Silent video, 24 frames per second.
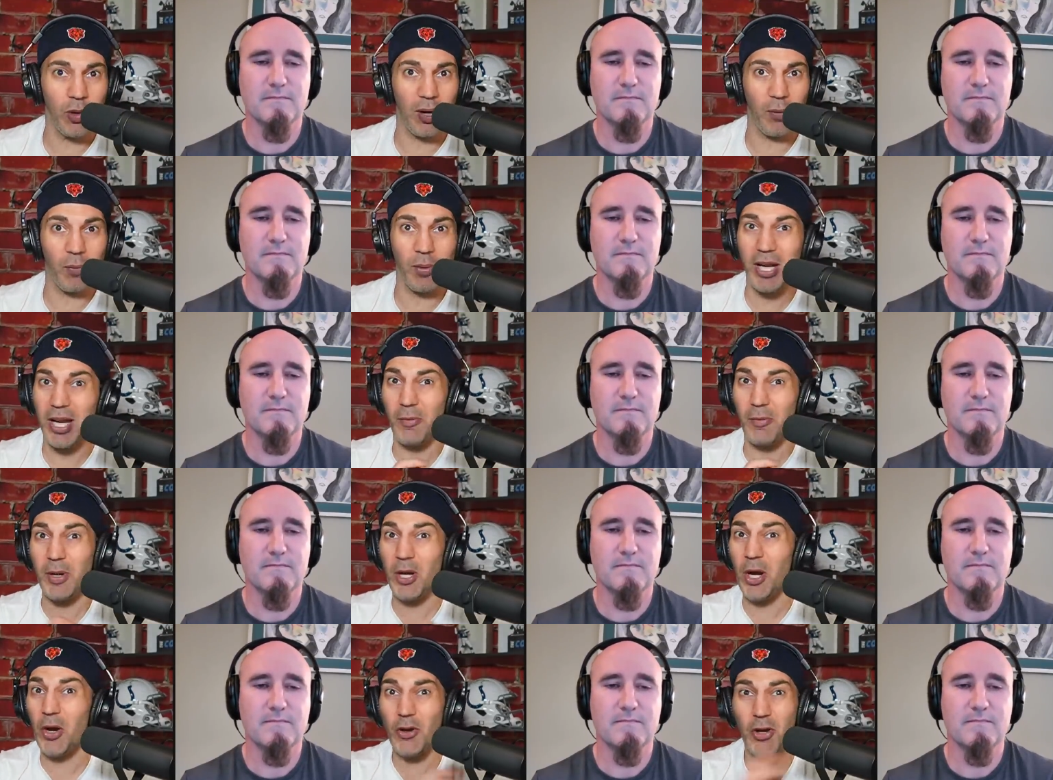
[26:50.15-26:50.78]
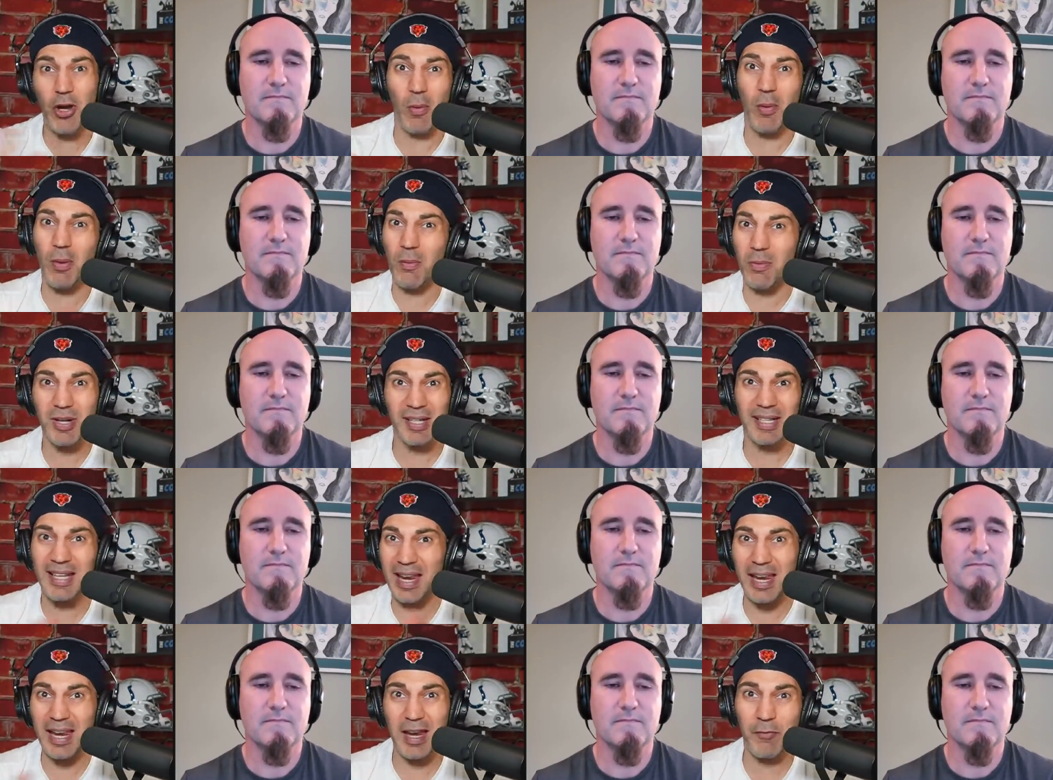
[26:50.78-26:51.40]
Speaker 1: We, we don't know what we're
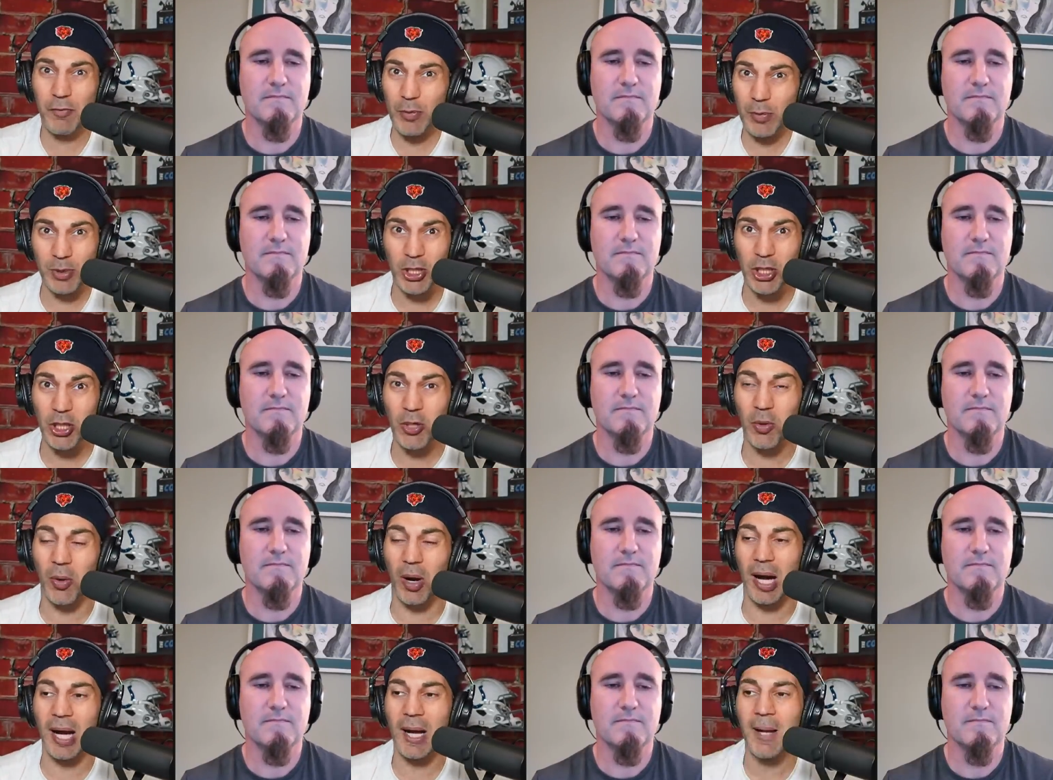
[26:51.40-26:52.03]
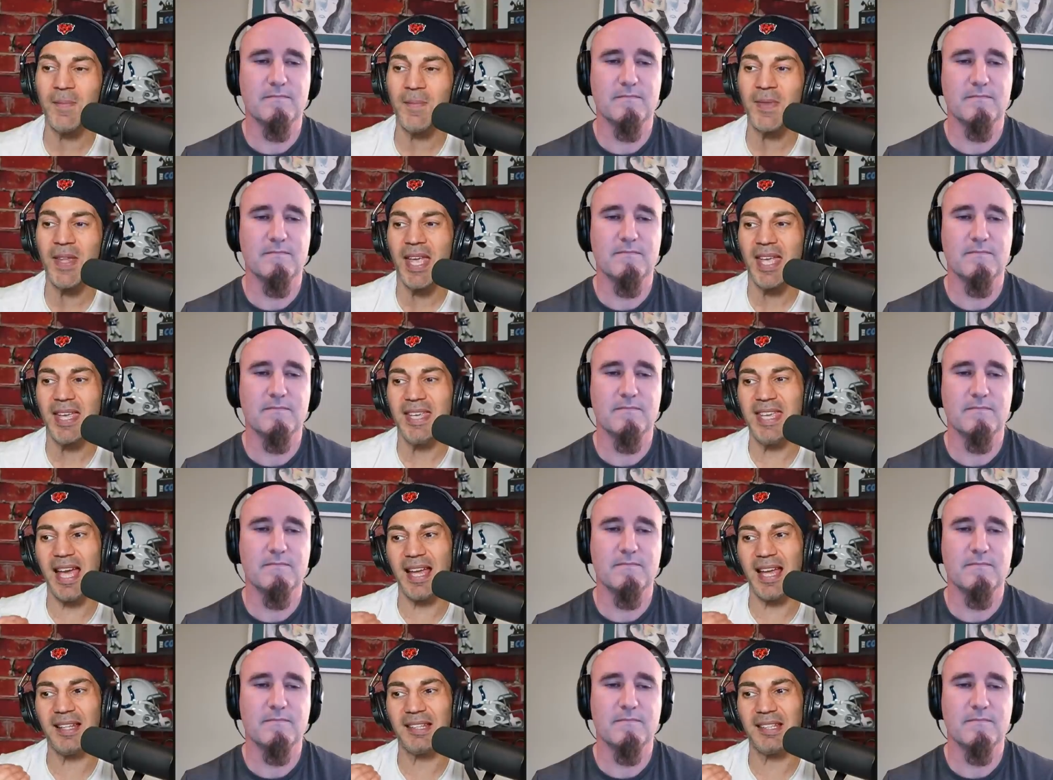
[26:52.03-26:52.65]
getting from Tua,
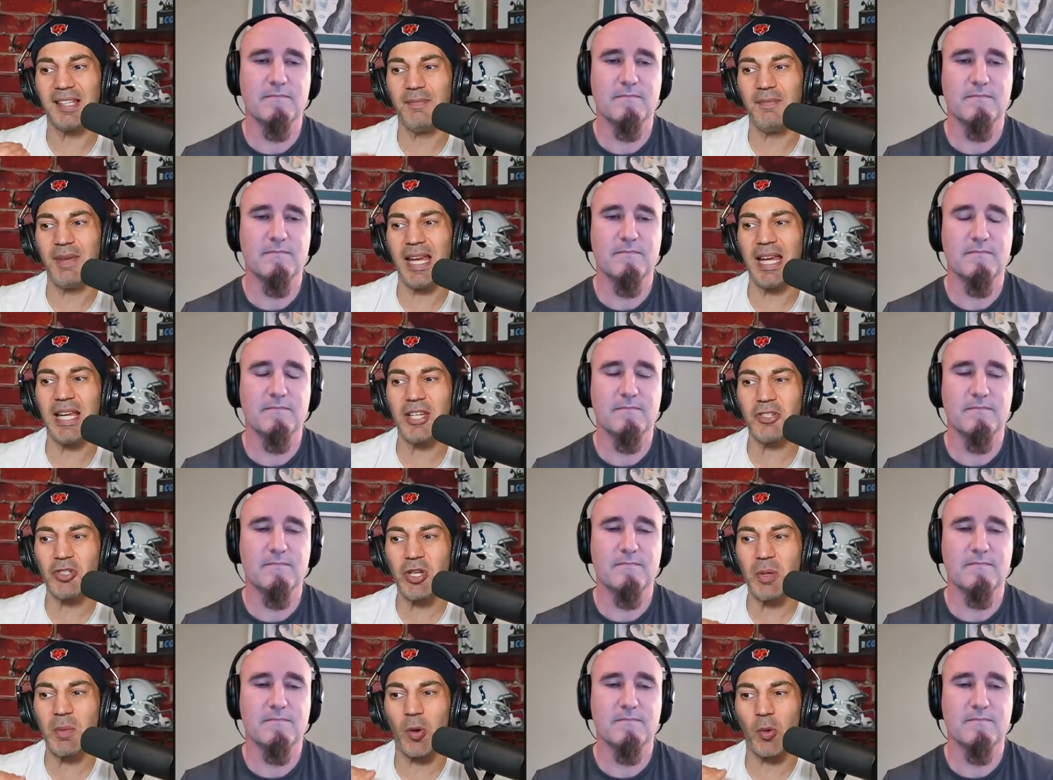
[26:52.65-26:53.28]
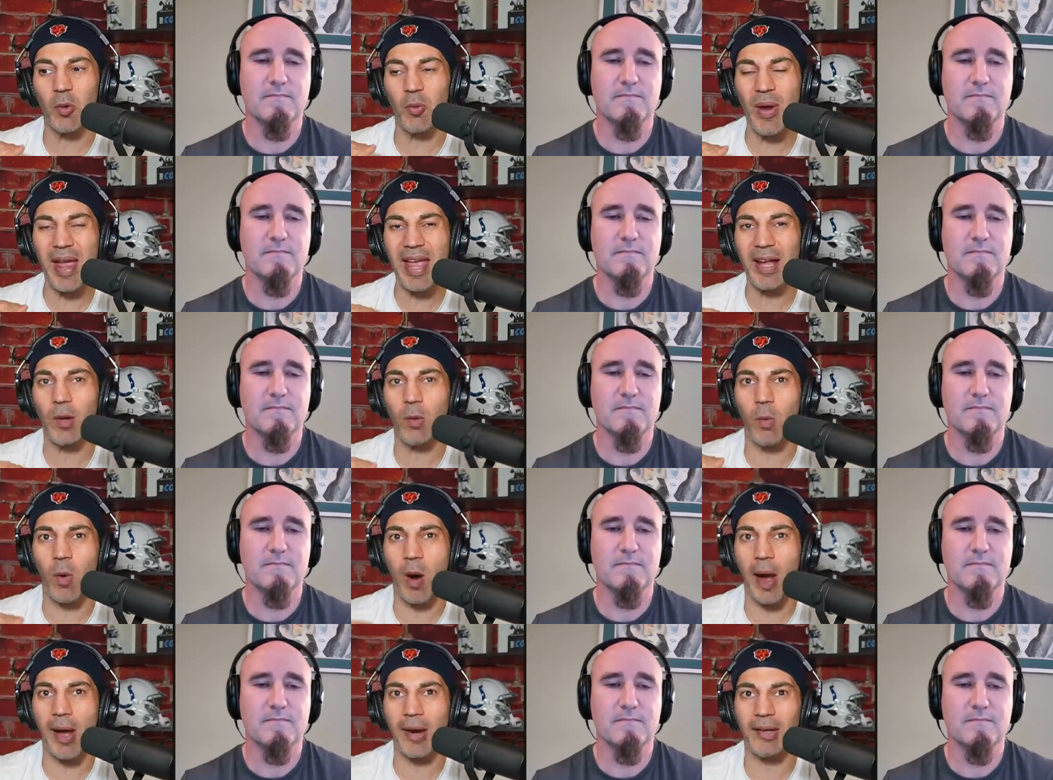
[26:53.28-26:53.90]
yet the mainstream will rank
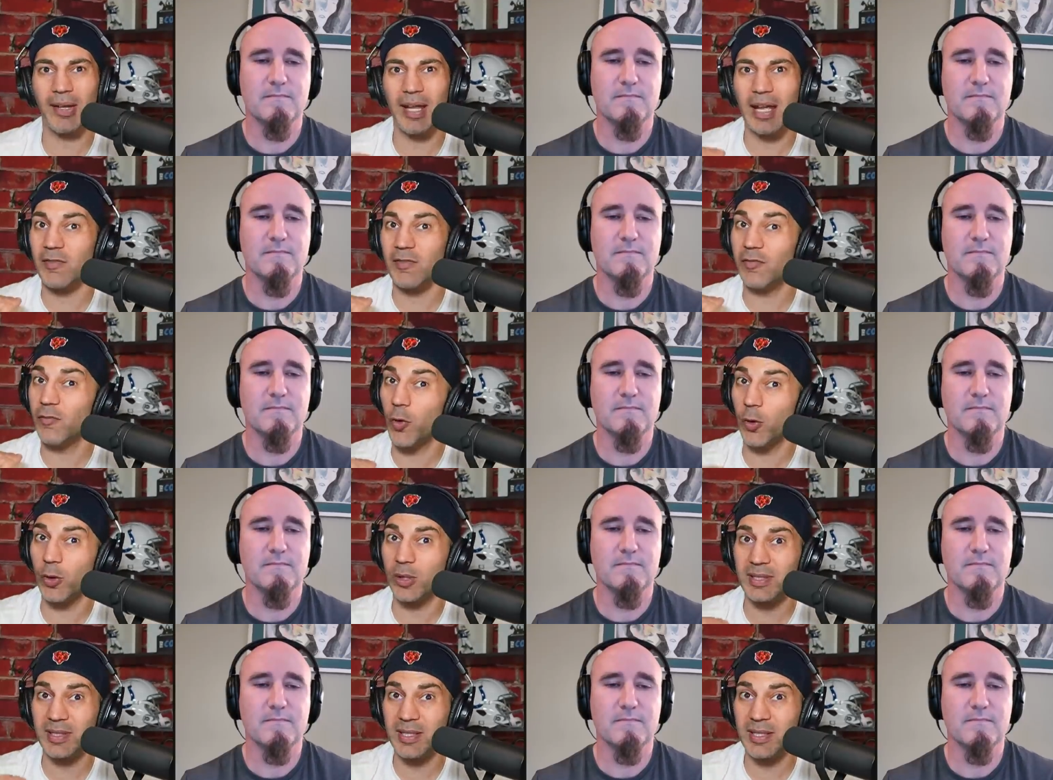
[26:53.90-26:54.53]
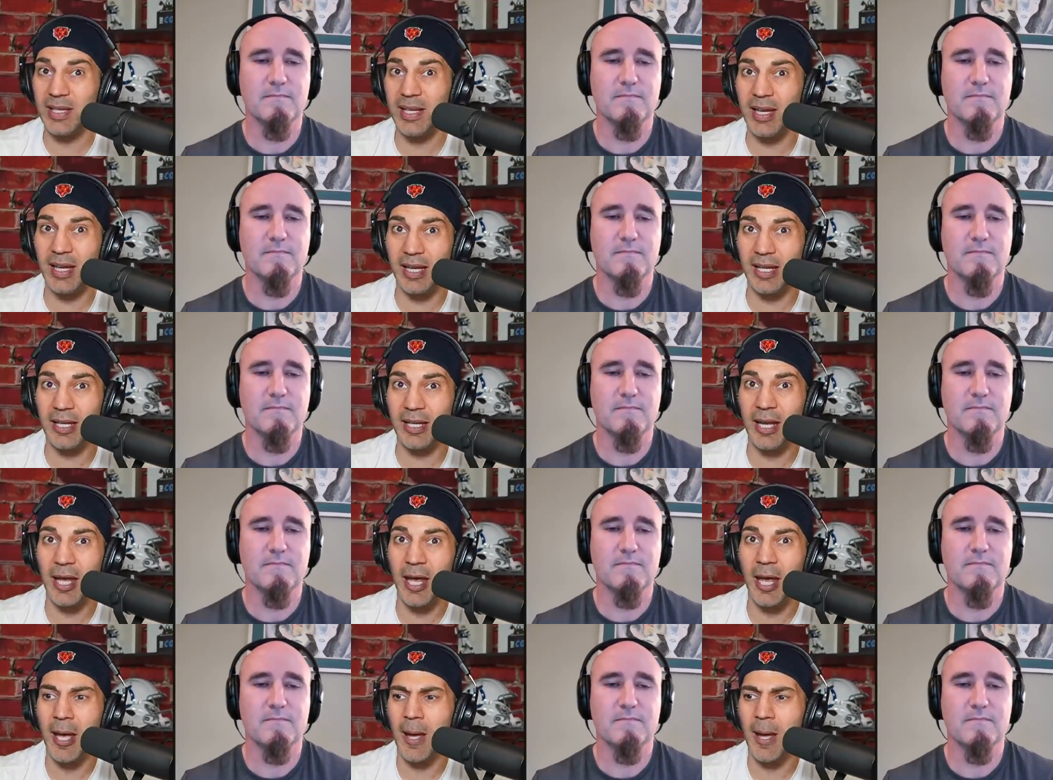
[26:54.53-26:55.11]
Waddle at fourteen